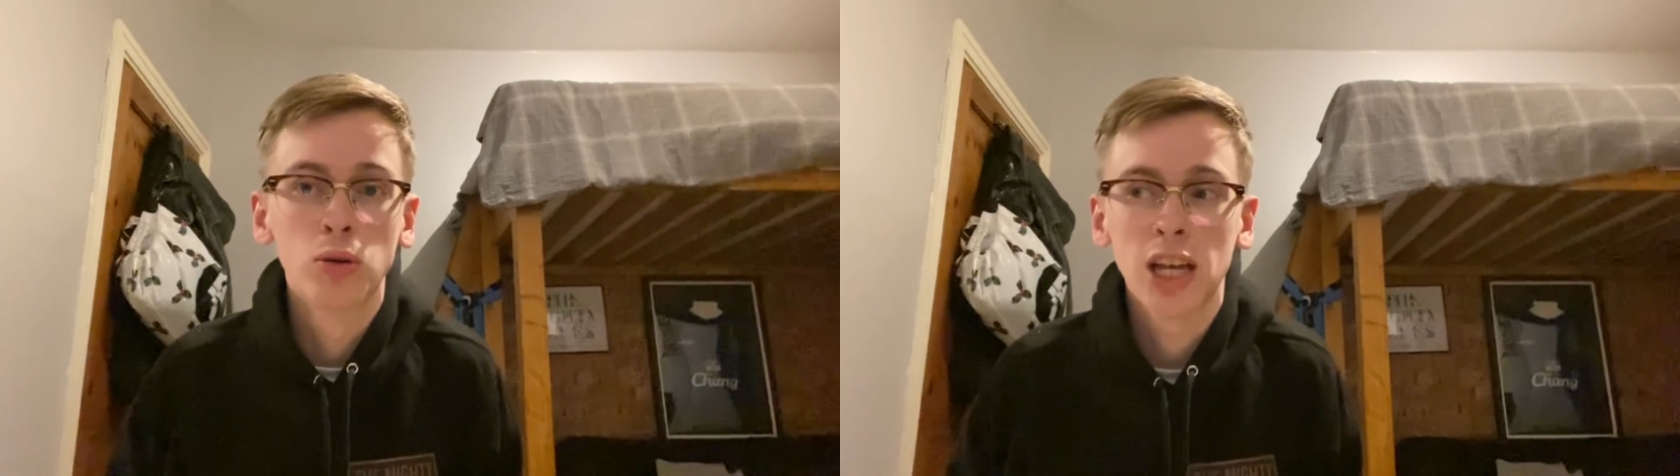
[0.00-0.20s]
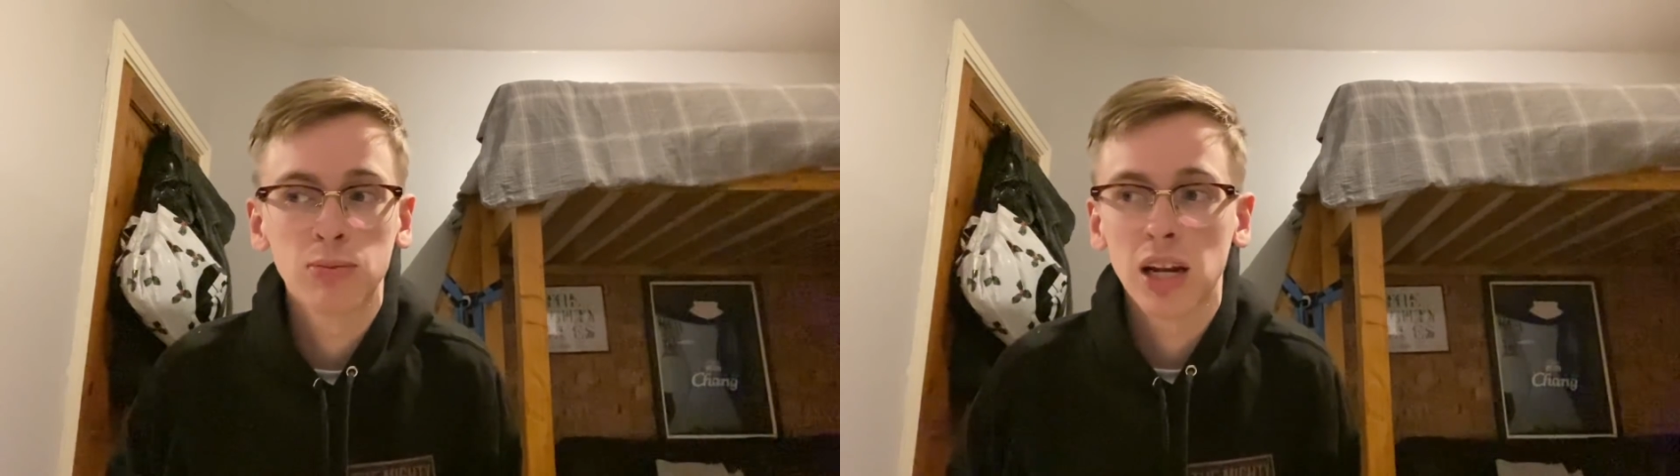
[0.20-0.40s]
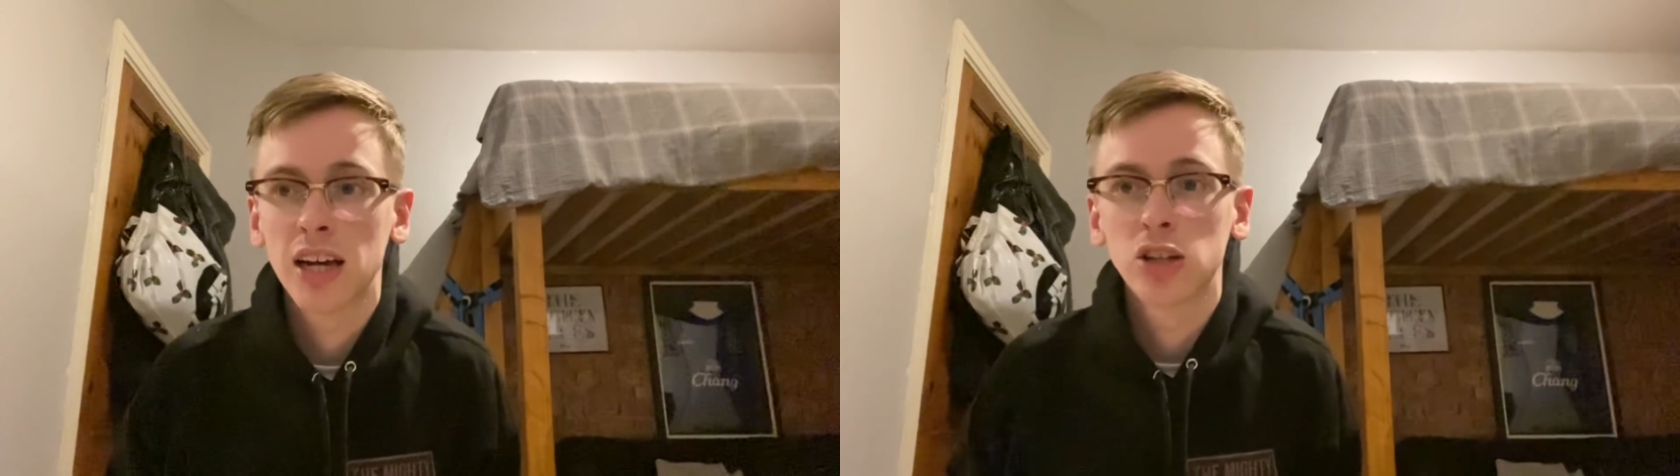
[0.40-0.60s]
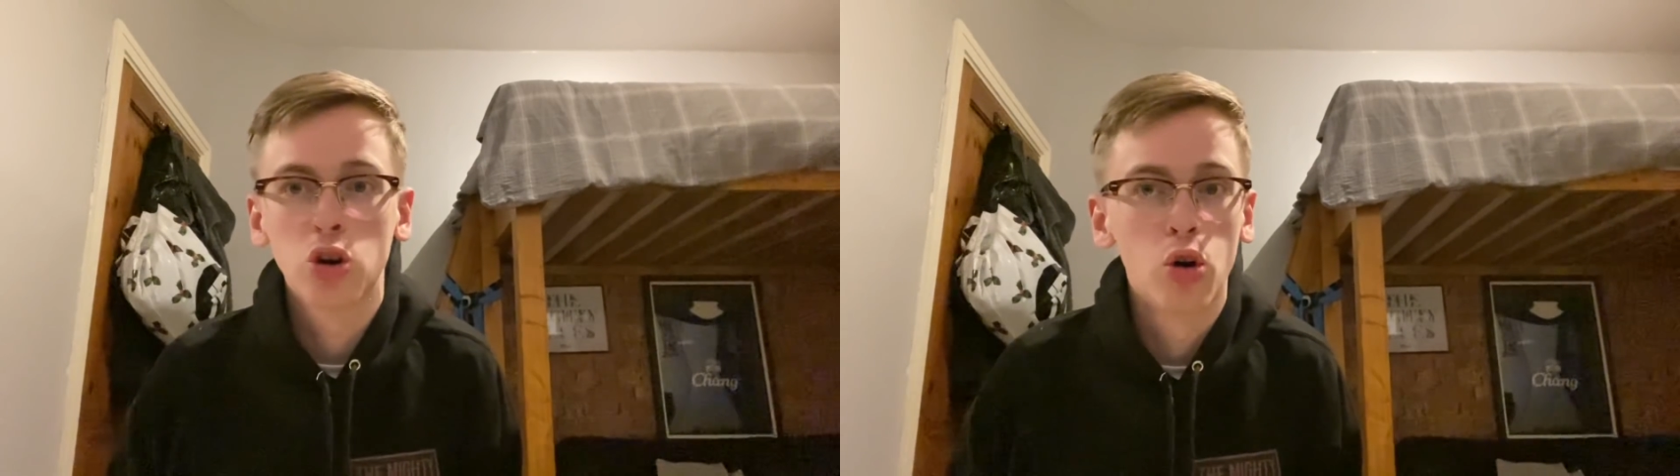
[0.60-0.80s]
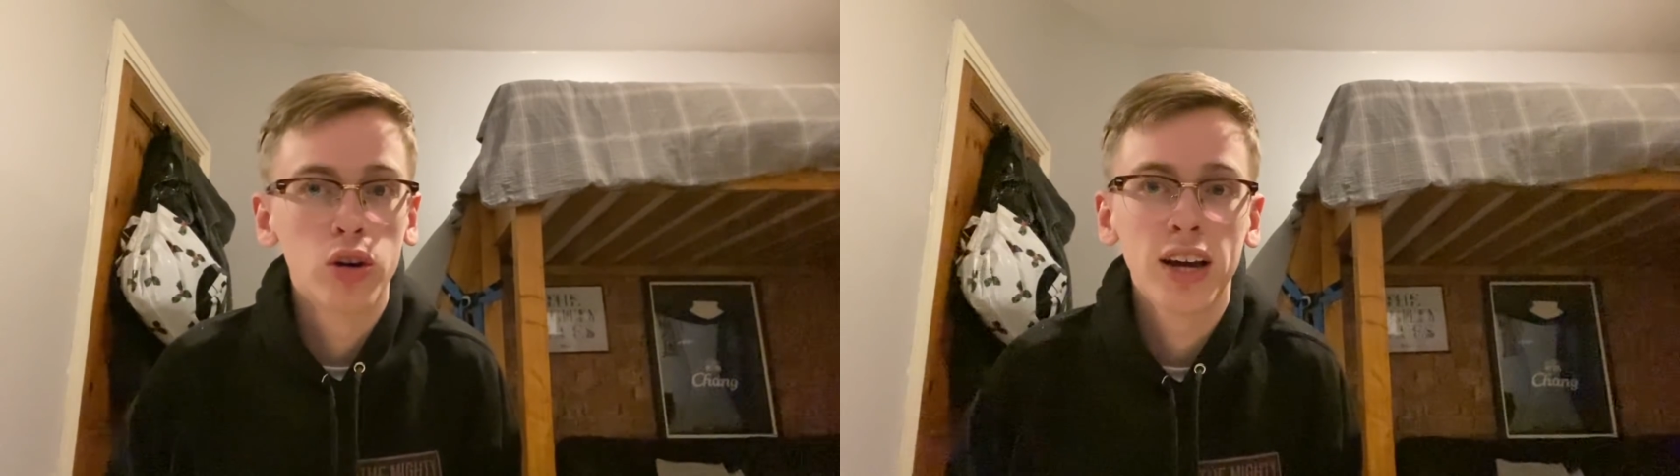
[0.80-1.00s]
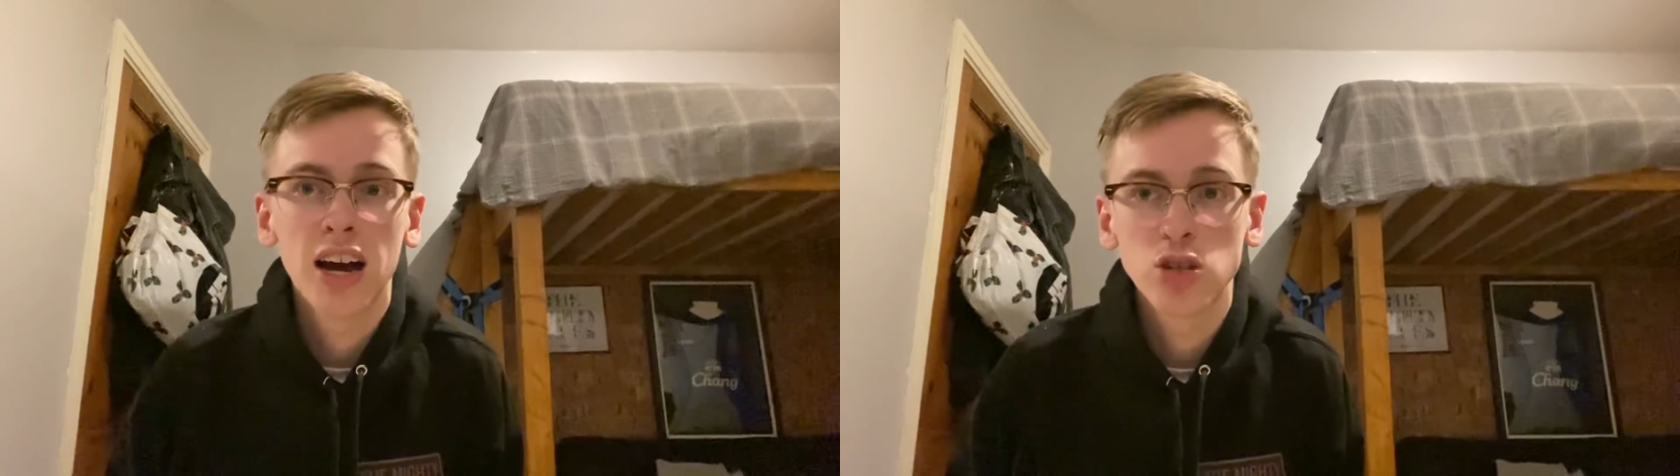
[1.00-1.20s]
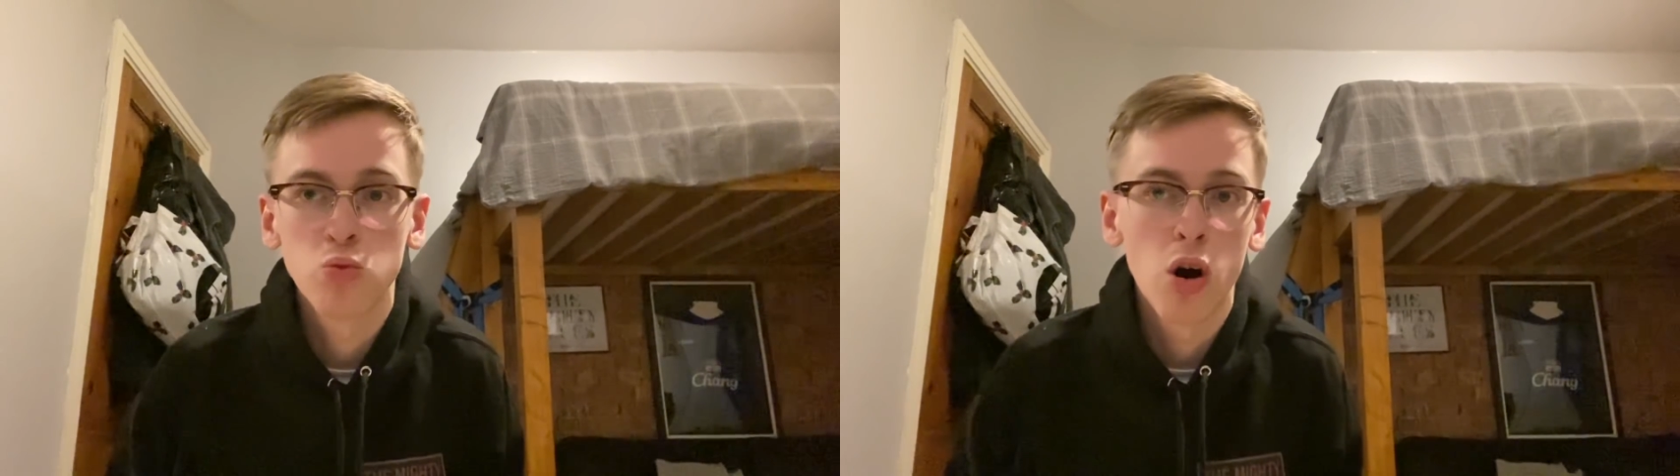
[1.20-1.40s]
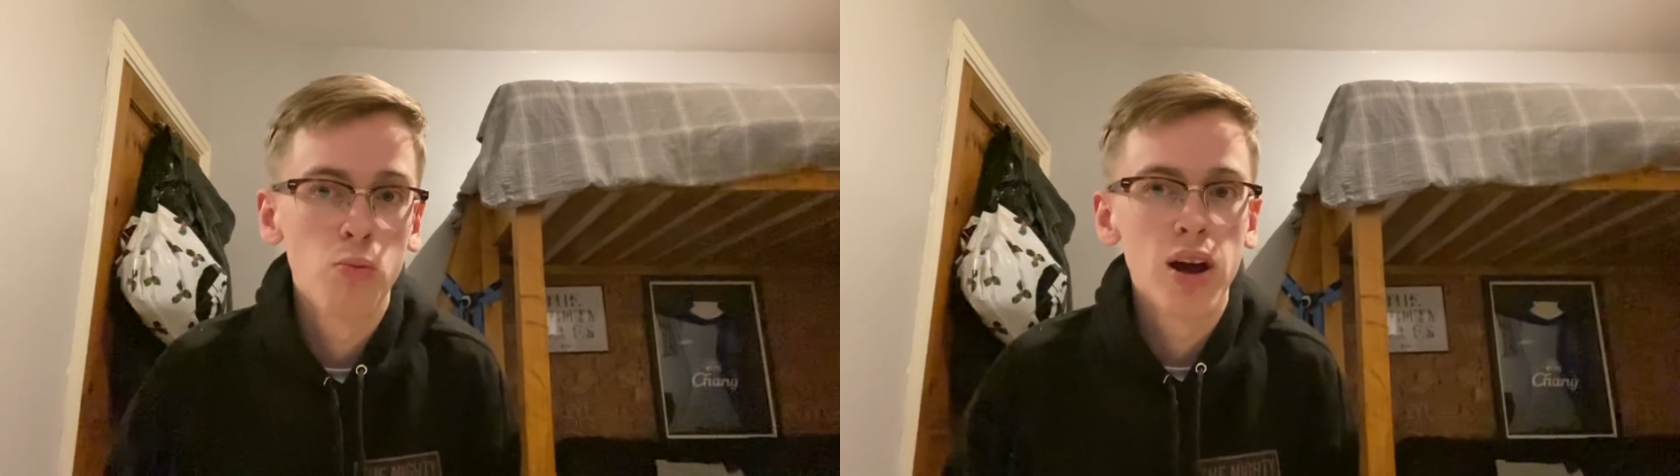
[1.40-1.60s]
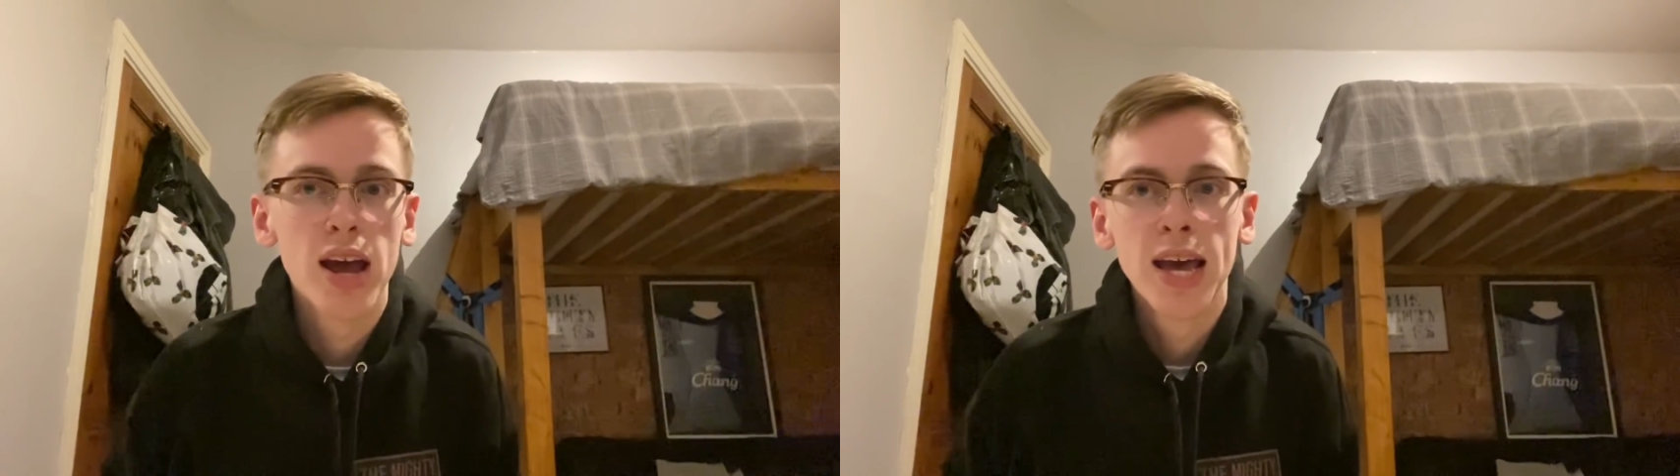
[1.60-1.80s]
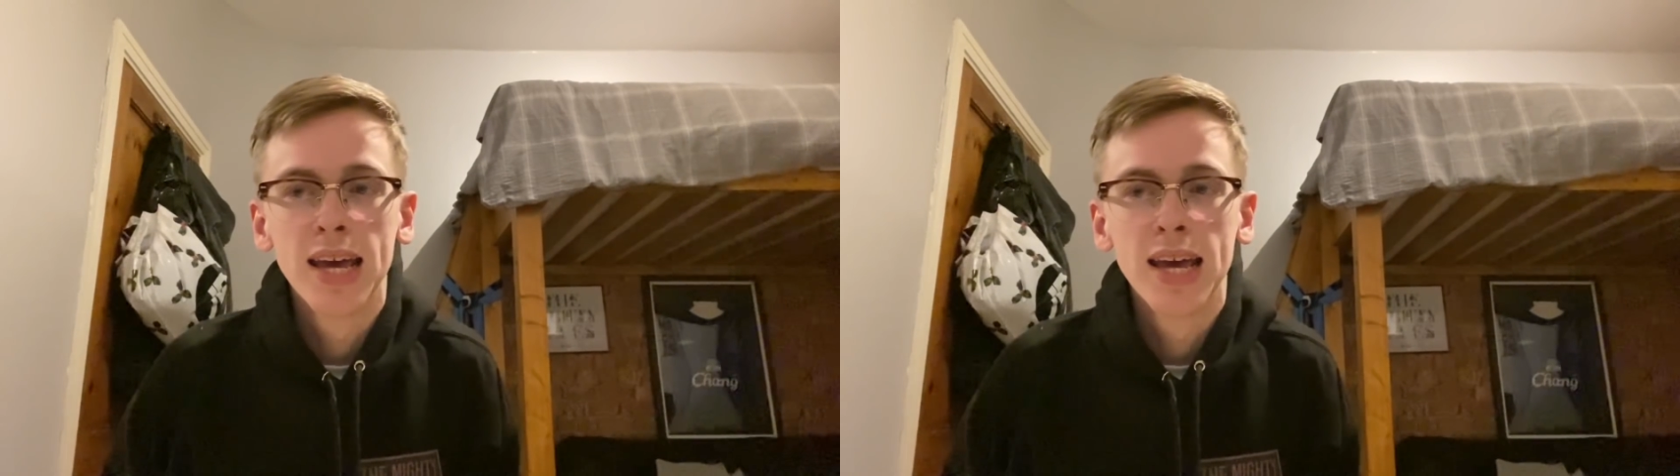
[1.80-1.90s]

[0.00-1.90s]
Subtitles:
Adelaide Corey has one where